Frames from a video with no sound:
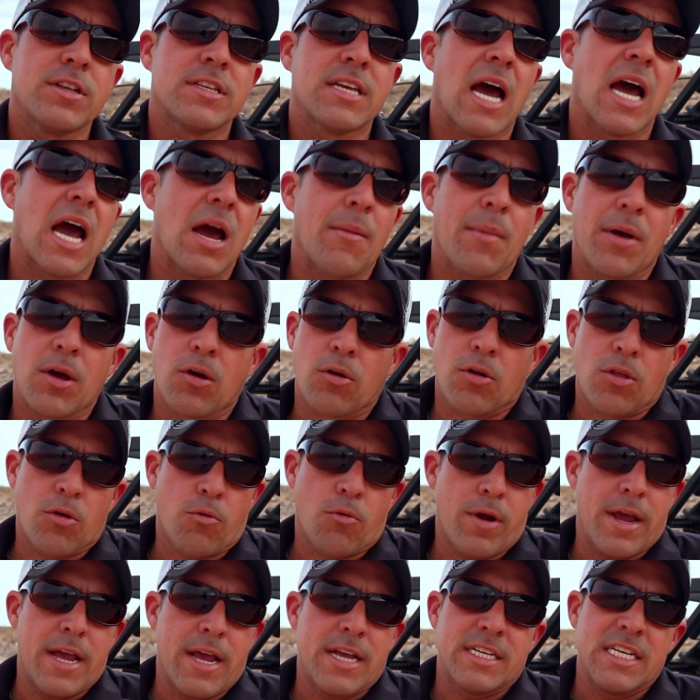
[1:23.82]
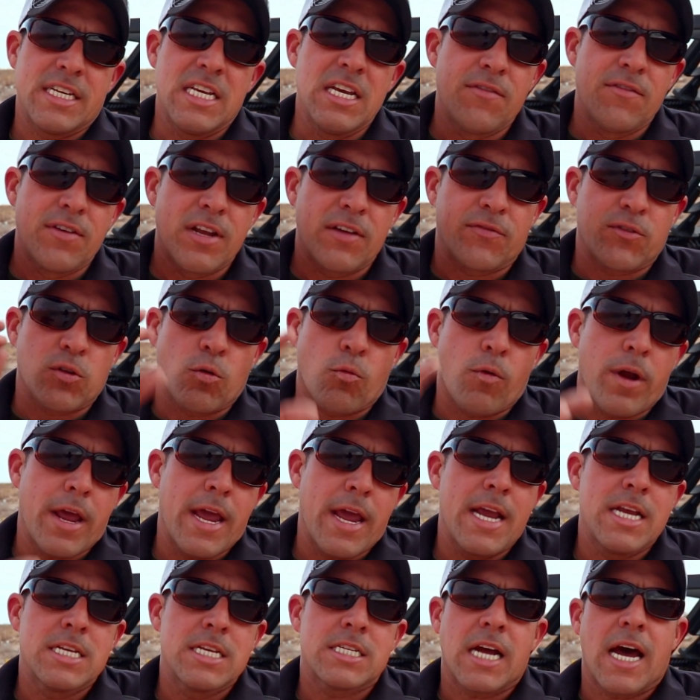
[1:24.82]
time I go to the range. Even if the
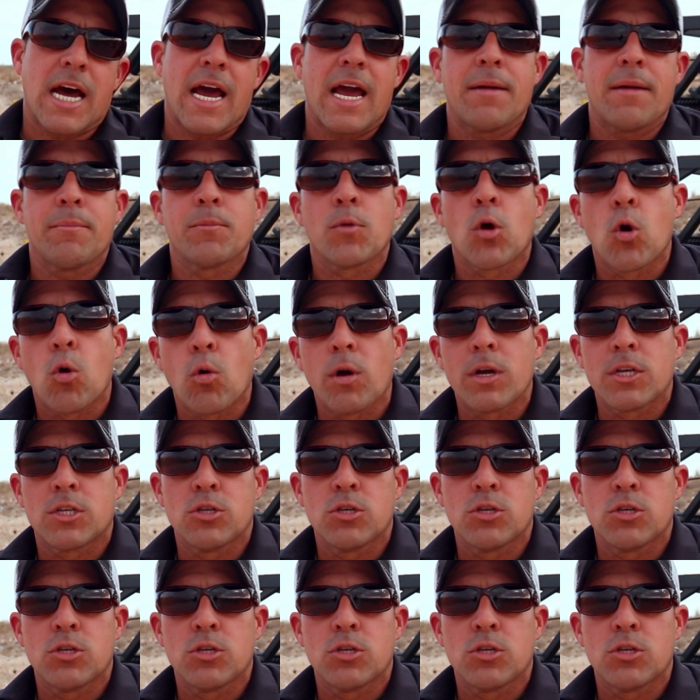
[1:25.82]
range I am going